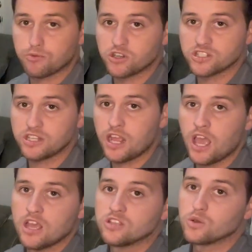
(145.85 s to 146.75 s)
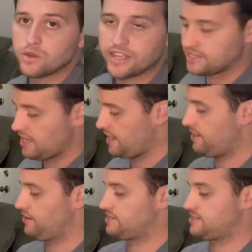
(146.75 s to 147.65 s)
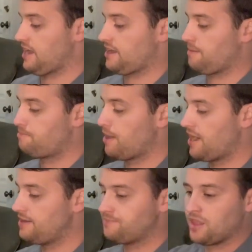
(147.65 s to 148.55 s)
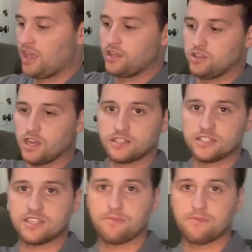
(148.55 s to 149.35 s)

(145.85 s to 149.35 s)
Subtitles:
portion. So we'll get to that here in a sec. But you lock this